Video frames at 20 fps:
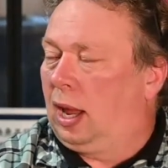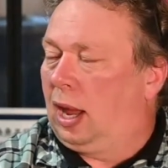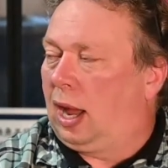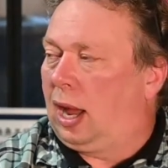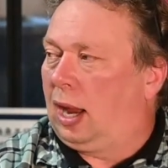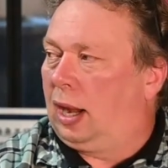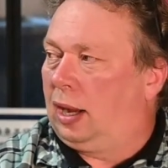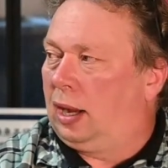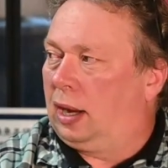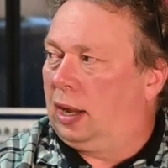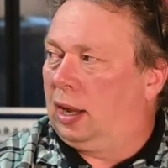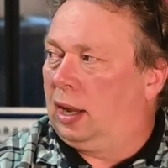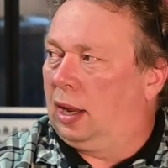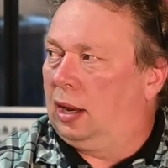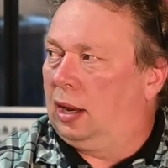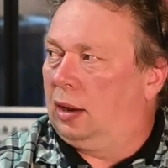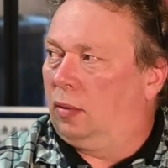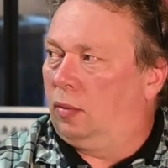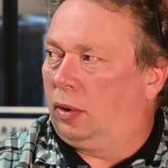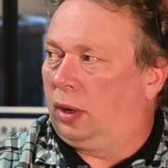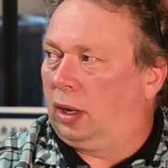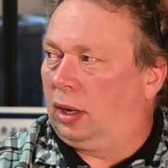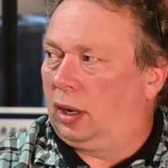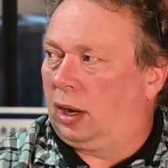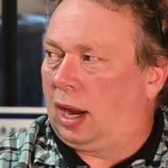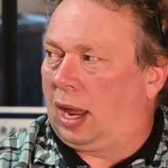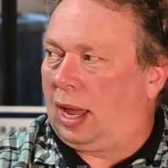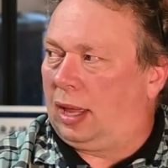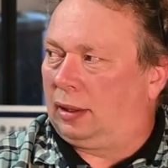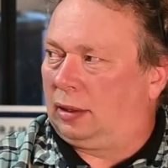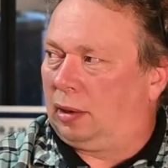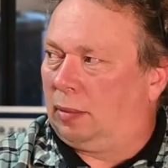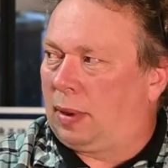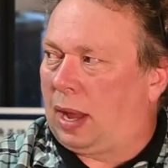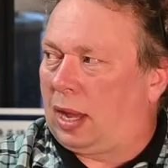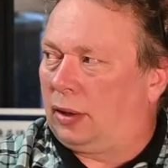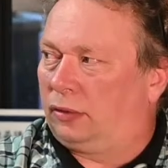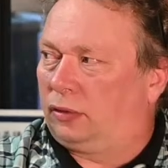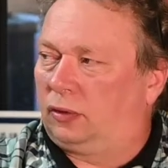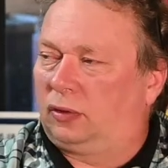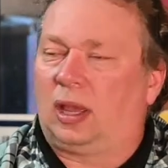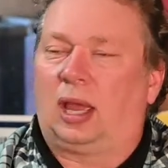and we're at about